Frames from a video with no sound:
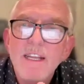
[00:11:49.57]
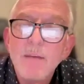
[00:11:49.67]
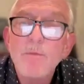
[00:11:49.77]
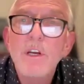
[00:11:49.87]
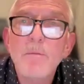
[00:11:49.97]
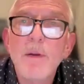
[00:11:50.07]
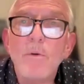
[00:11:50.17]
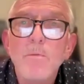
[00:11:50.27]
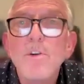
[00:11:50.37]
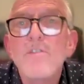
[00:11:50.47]
they were going to be
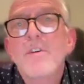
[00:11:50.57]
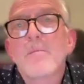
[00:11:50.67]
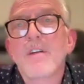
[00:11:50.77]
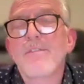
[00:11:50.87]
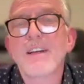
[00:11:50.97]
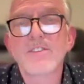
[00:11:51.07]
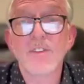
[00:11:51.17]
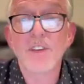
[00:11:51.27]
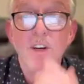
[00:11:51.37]
removed from the face of